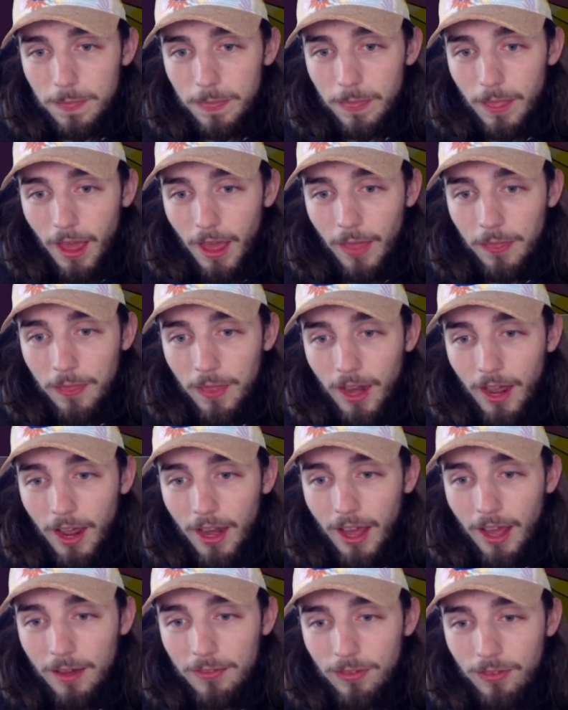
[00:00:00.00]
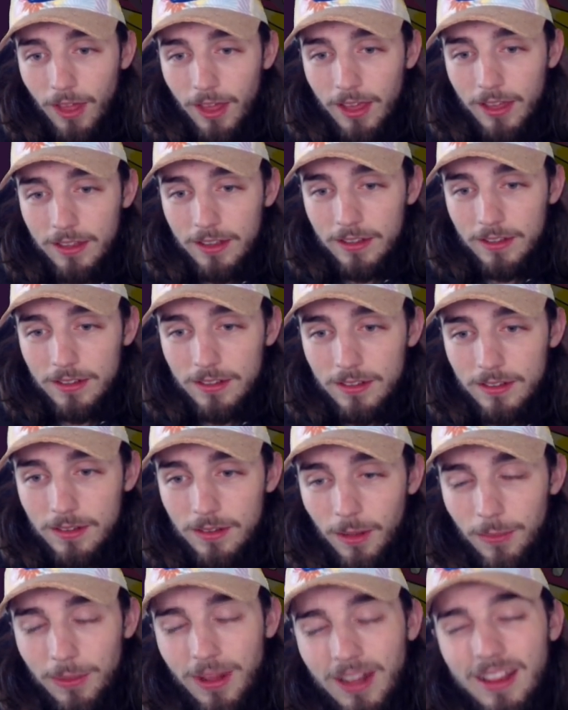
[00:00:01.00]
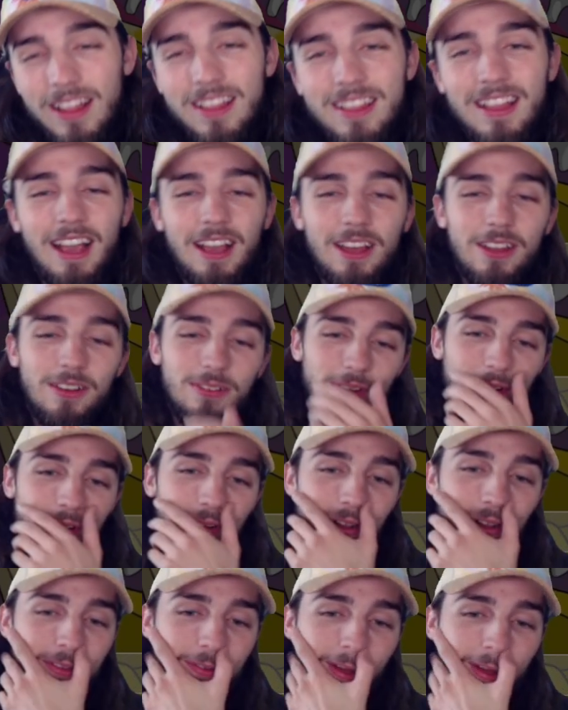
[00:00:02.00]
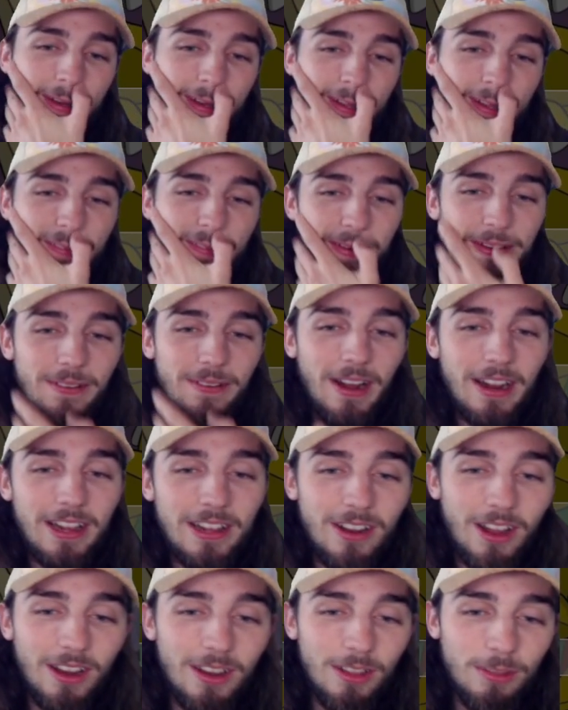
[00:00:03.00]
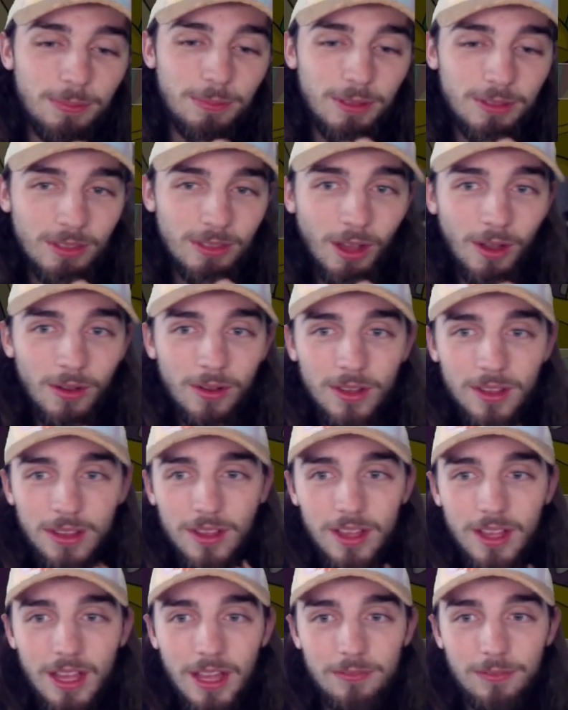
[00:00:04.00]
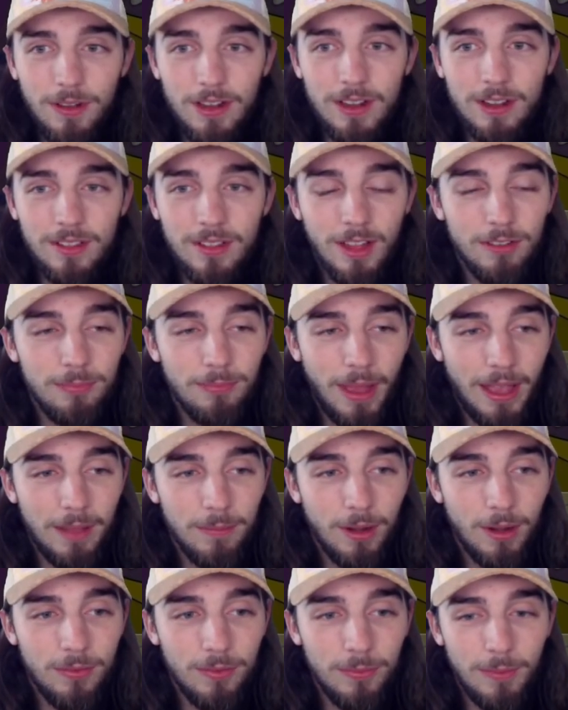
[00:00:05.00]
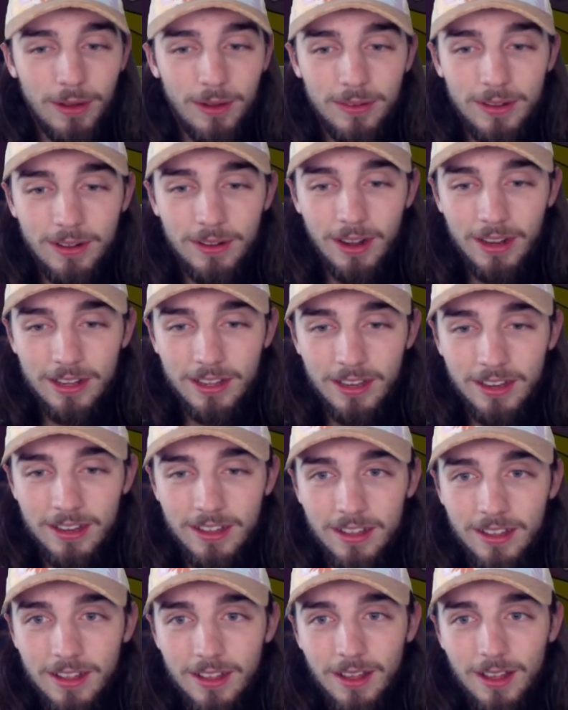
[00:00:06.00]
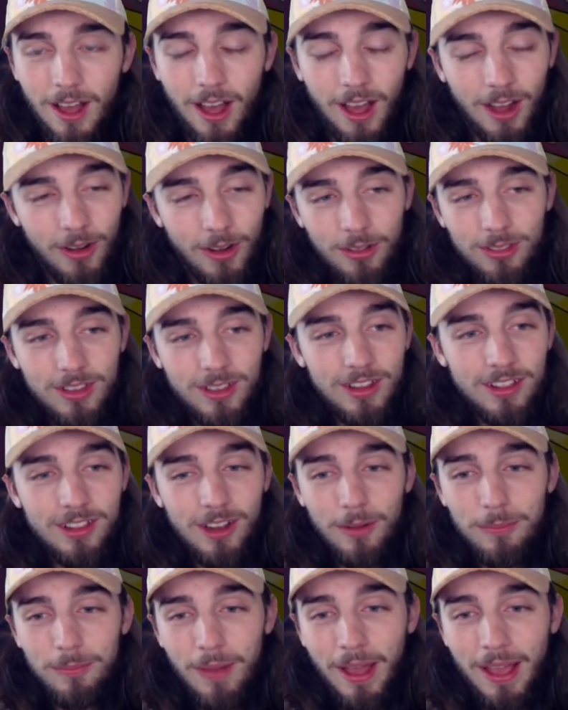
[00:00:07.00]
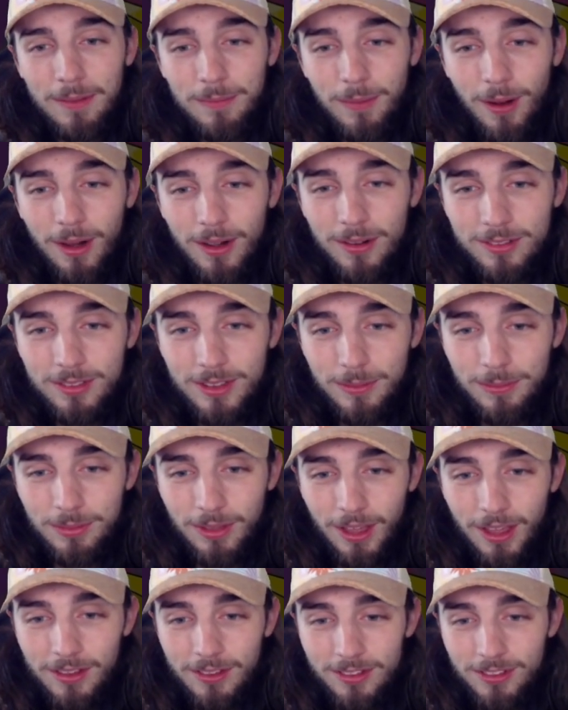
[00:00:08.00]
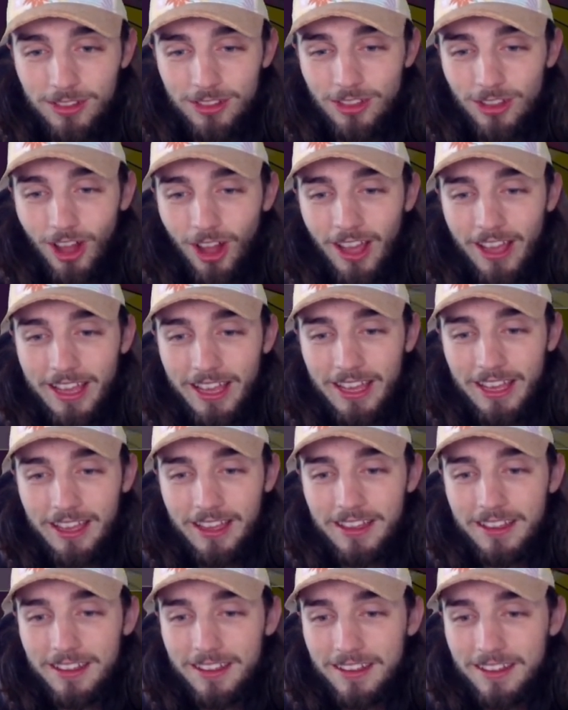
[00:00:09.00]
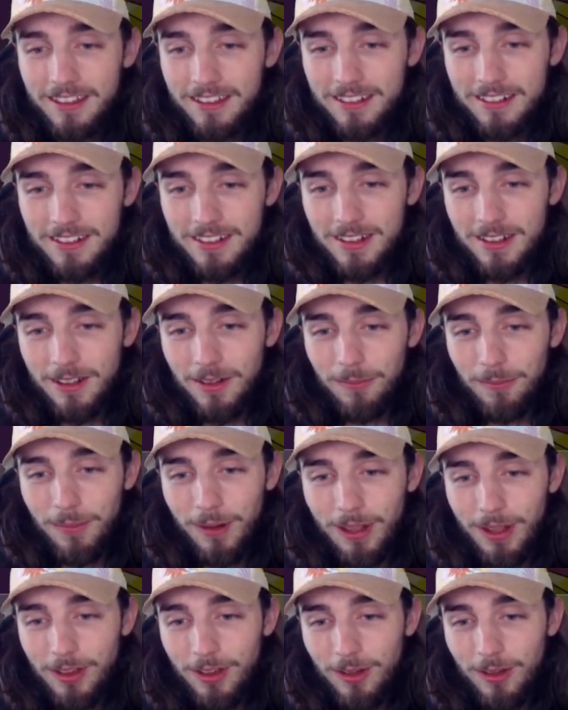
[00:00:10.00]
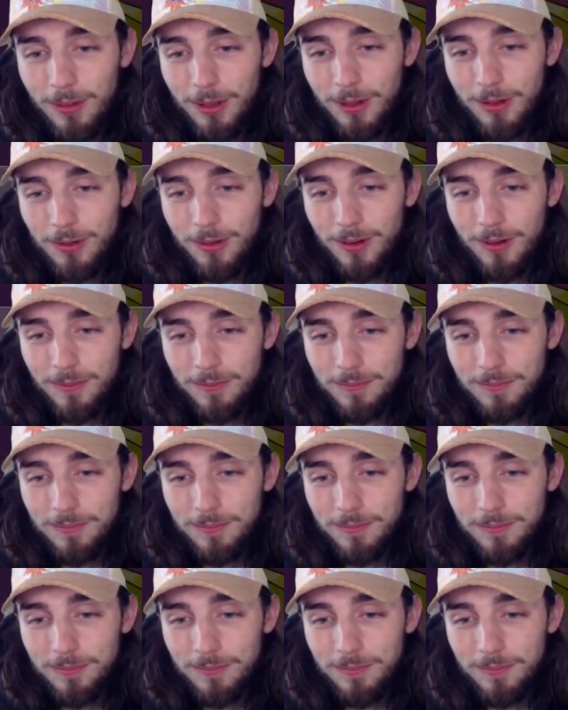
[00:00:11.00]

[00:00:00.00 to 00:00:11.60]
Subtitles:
And then I'd have like... But that's a second redirect. Do I need redirection on this piece, though? If I just have Magmar for my redirection? I don't know. Sinistar Magmar seems like not it. But it could be cool.